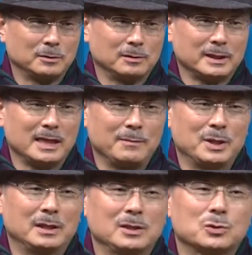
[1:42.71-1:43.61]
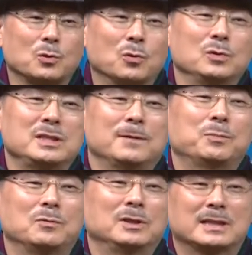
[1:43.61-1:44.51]
by figuring out
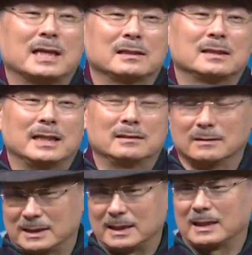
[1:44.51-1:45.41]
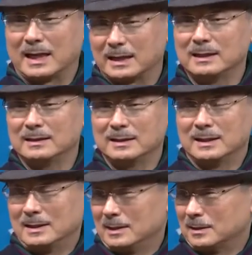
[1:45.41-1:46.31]
the best way to
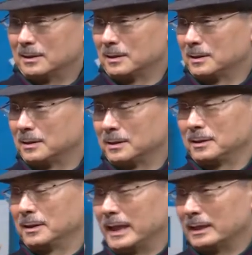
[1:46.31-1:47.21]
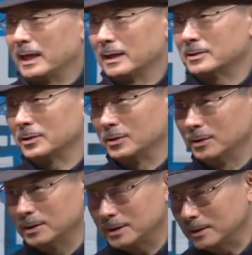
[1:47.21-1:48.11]
find great
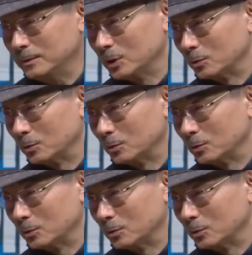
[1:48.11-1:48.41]
products.